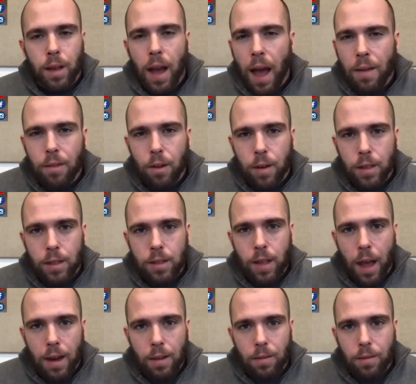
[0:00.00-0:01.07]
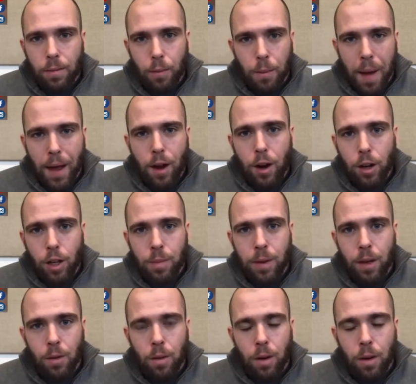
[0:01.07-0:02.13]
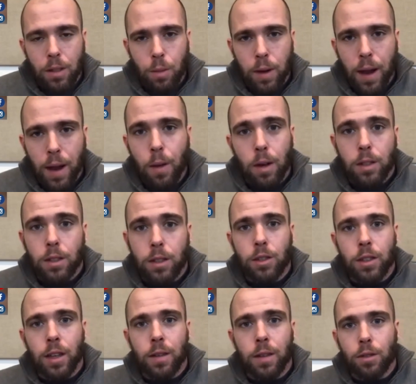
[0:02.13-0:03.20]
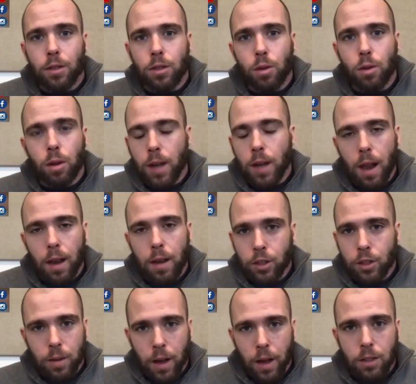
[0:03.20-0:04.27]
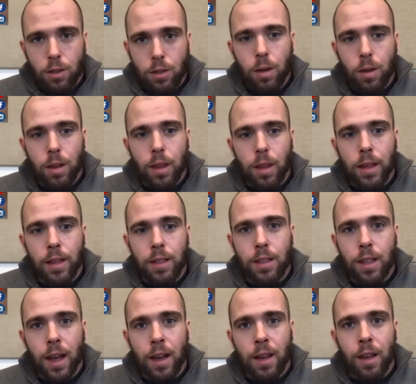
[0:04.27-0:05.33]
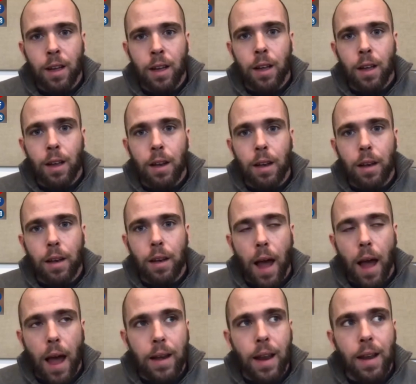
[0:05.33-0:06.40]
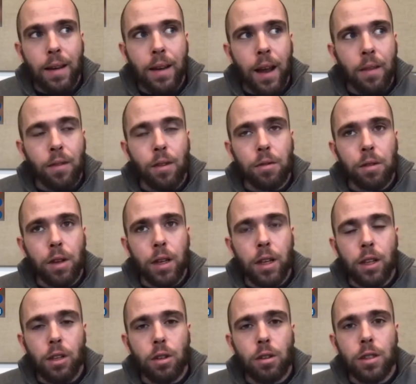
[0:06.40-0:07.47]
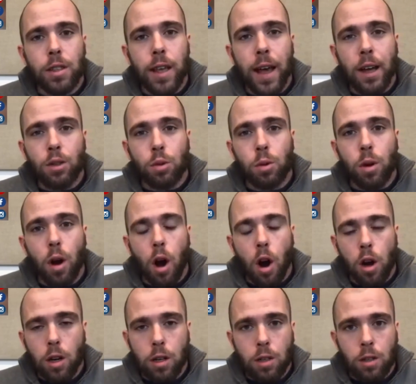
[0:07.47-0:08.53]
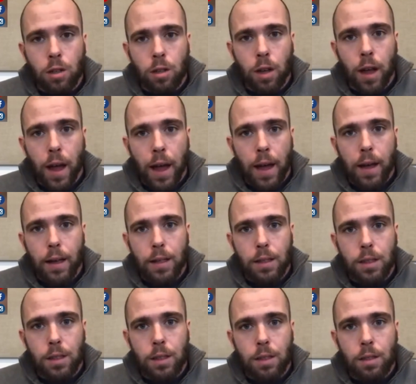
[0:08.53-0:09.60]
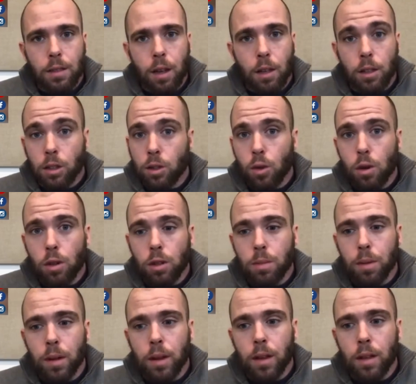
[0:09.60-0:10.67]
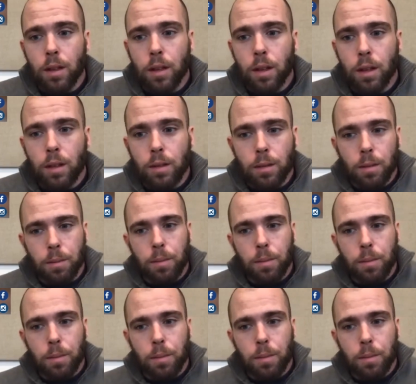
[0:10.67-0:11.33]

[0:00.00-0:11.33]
I've always kind of my argument was when I was using it for school, college, and high school and things that I ne- never really used the actual article as a source, but the the right.